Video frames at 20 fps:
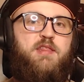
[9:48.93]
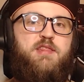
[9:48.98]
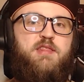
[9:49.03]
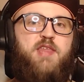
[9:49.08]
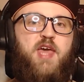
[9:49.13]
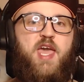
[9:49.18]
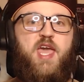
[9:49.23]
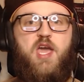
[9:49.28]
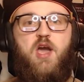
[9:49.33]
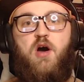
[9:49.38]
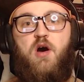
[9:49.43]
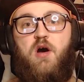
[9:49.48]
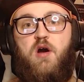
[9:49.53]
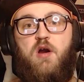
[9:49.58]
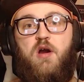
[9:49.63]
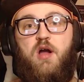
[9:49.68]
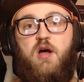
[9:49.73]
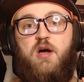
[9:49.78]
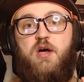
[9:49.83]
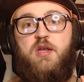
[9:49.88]
they
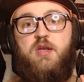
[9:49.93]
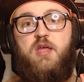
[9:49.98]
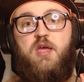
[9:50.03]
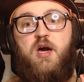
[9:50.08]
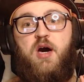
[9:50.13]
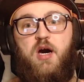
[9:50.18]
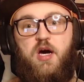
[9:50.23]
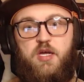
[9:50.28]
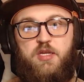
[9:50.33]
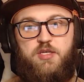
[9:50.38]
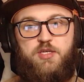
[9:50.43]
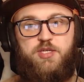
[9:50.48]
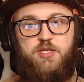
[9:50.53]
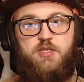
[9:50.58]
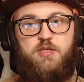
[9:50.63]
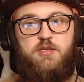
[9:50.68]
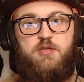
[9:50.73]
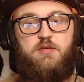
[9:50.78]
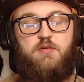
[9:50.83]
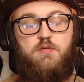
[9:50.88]
are
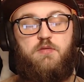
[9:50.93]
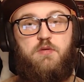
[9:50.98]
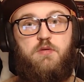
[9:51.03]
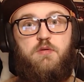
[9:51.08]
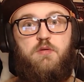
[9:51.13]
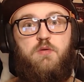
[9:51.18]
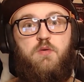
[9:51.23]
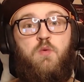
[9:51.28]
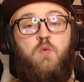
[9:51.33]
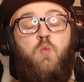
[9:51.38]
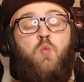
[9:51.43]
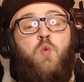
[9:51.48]
unconscious.